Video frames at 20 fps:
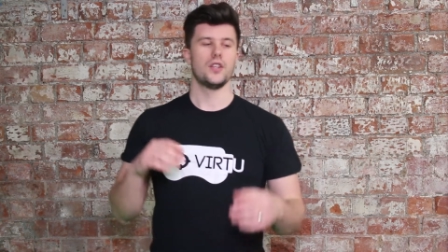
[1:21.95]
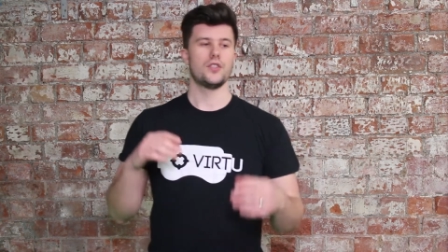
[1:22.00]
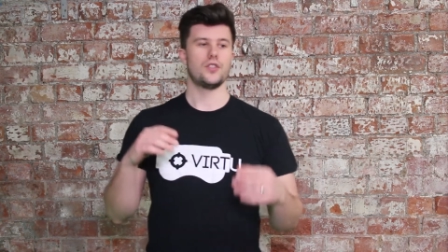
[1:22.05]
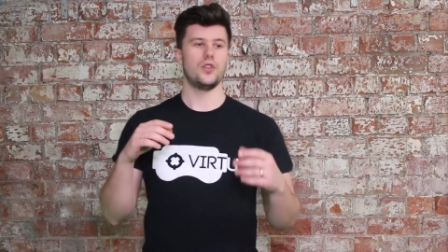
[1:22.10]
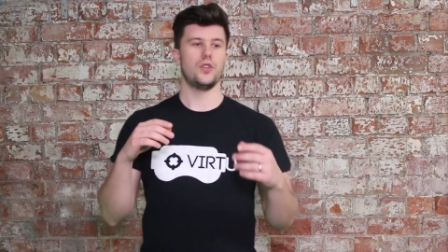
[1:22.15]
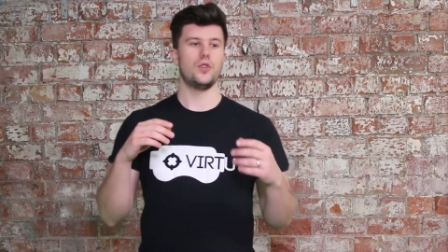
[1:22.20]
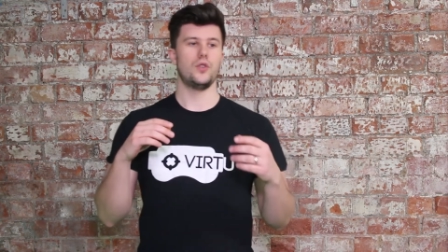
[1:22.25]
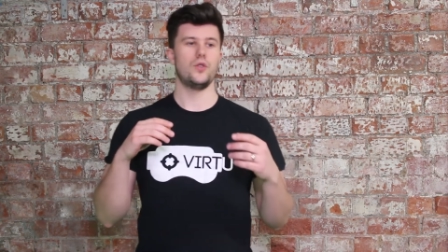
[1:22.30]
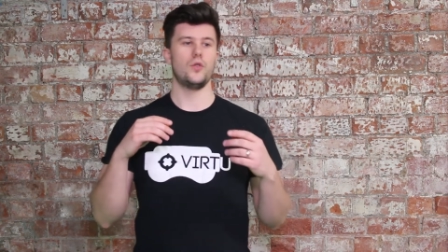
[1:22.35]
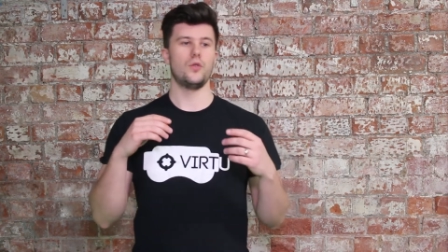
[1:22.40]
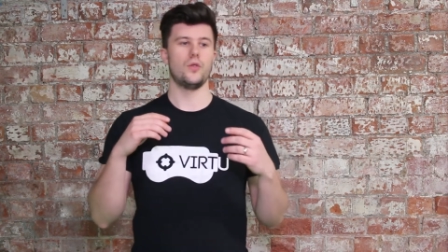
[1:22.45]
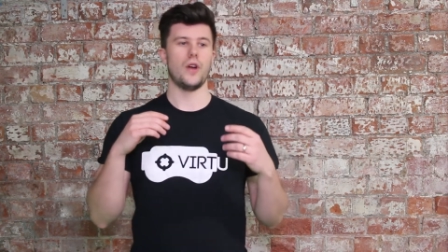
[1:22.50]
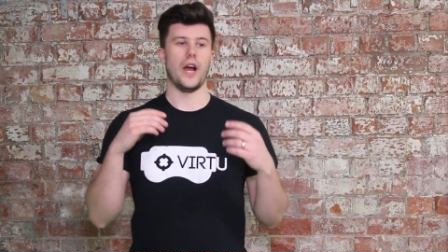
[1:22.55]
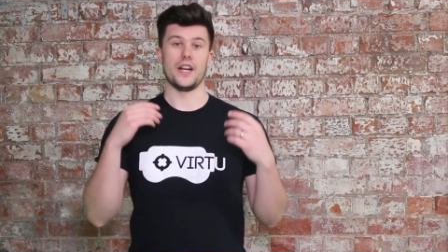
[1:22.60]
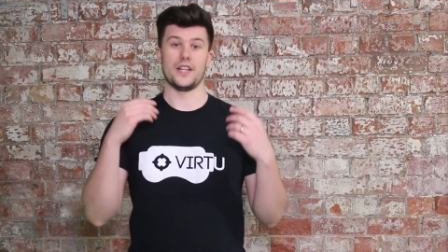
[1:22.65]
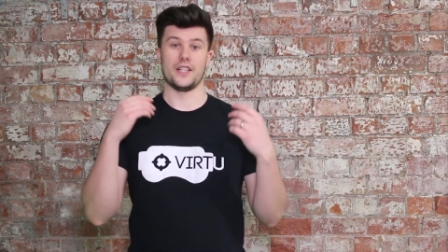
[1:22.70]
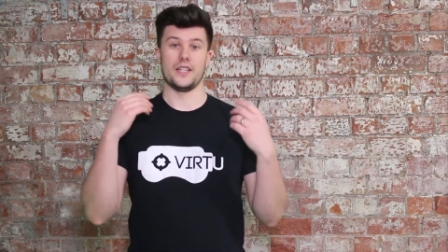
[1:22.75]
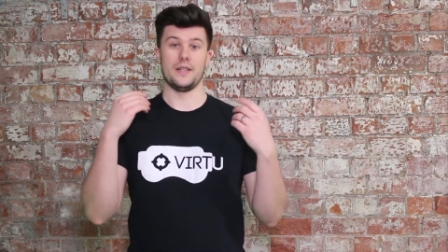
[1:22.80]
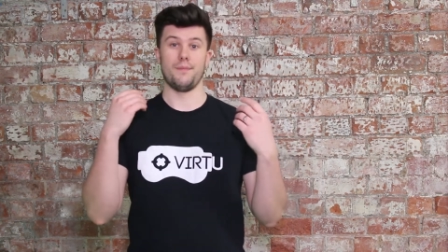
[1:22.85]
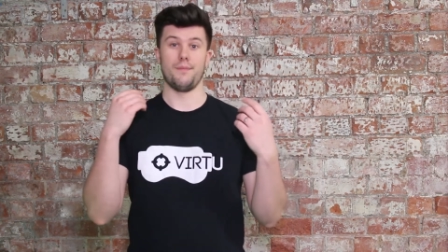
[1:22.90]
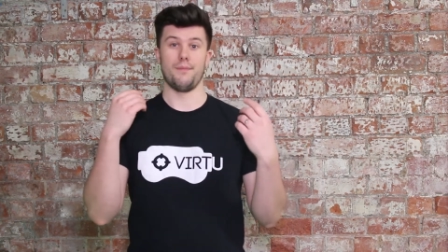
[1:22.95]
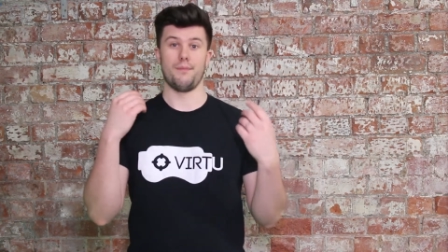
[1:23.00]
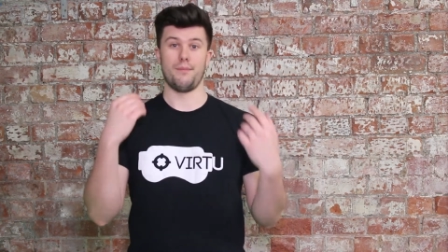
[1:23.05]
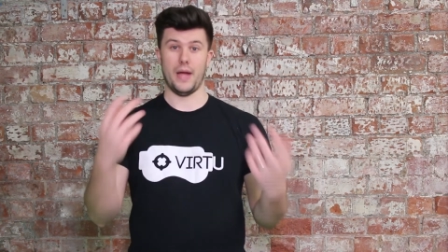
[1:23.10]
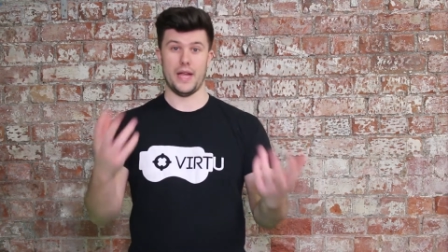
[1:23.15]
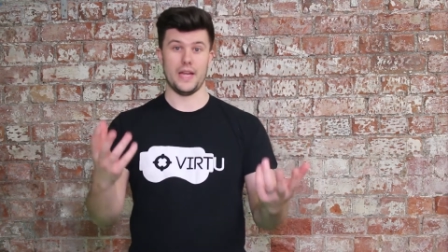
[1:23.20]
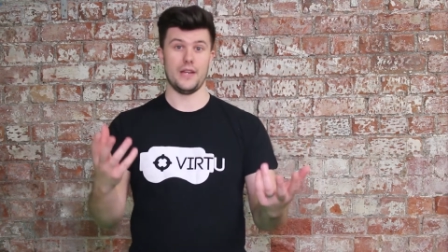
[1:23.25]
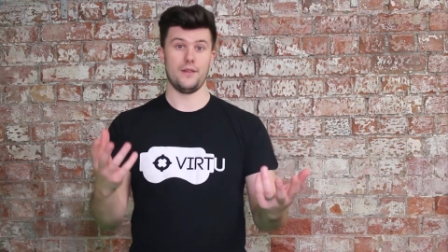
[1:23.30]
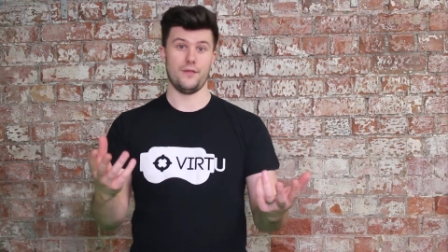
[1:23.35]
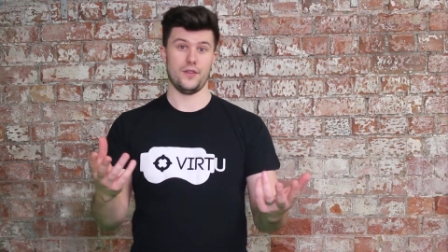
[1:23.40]
to actually
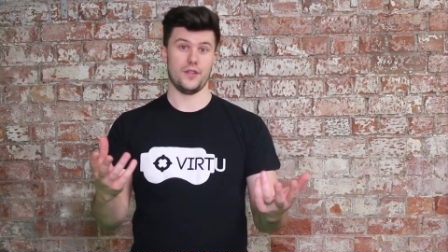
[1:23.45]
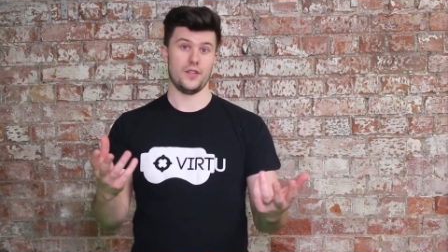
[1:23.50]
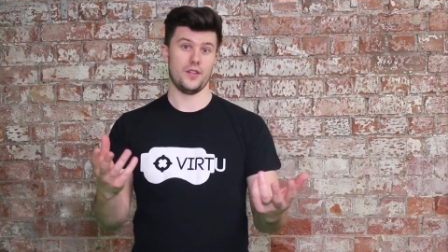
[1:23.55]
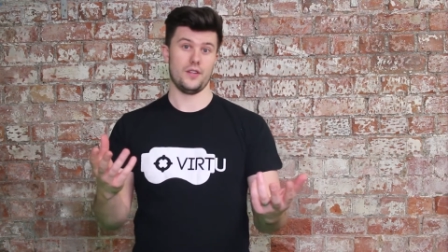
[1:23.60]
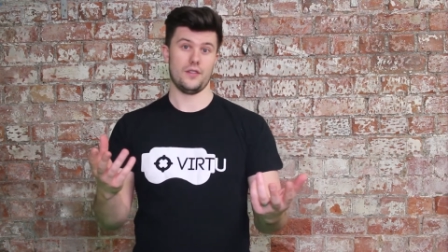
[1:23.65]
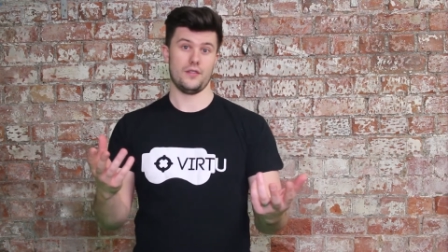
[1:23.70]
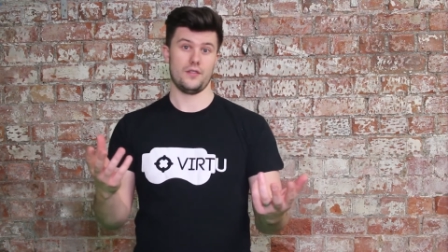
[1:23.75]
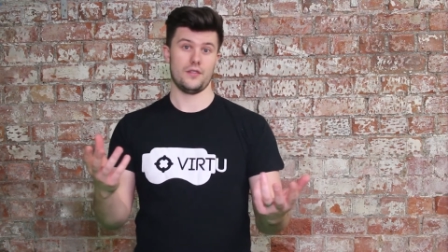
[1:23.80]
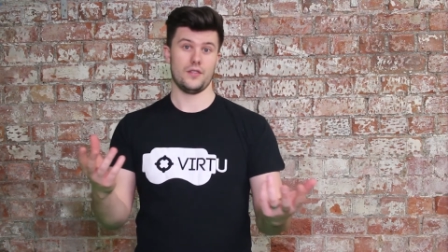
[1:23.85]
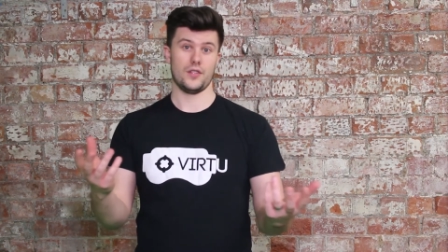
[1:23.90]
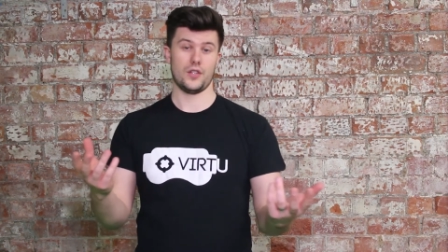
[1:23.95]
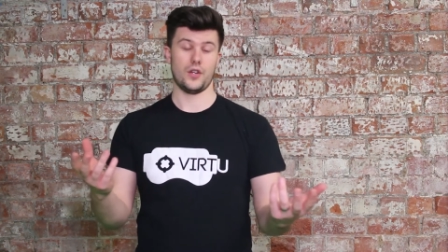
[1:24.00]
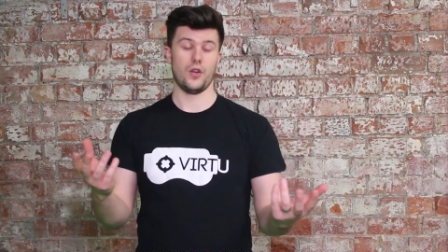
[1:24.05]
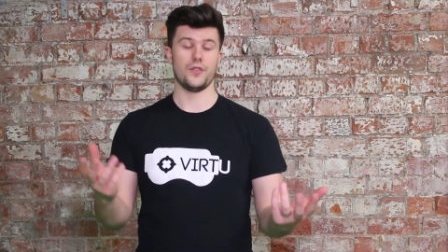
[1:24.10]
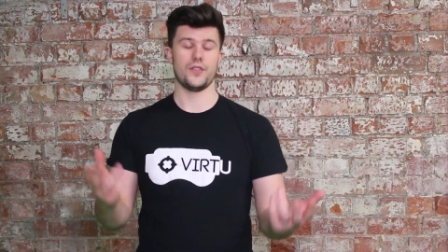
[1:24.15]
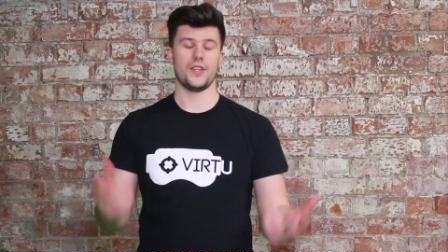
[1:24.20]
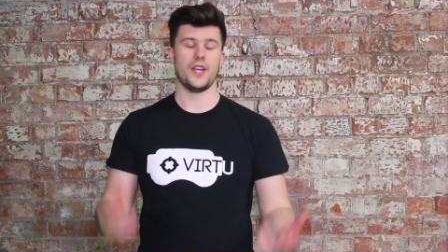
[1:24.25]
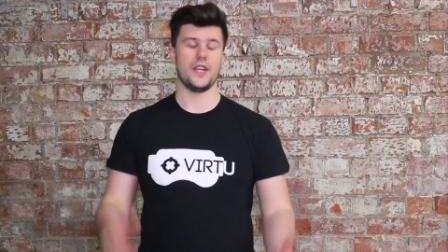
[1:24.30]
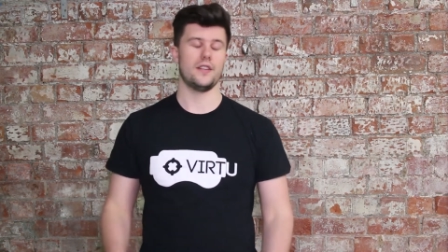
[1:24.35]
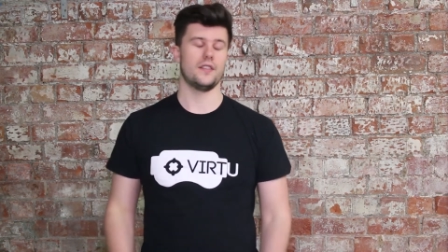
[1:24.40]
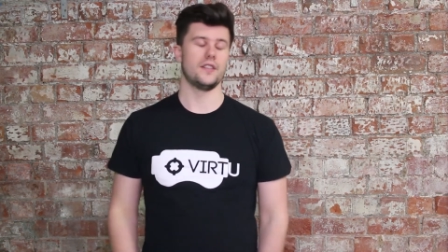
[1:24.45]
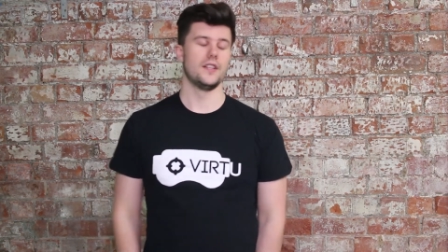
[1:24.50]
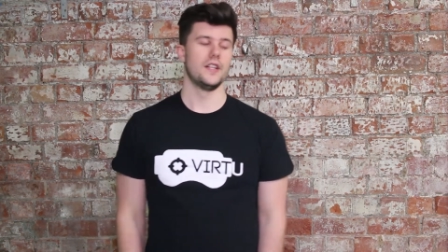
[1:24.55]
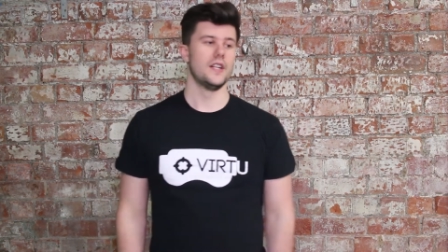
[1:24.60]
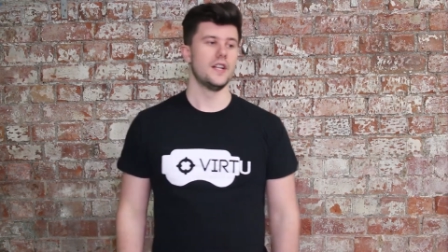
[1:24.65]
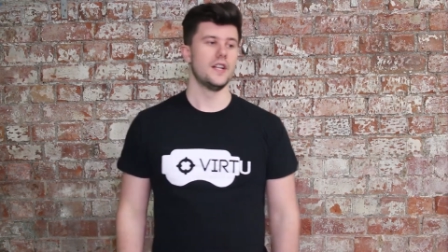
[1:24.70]
pay for the, the content.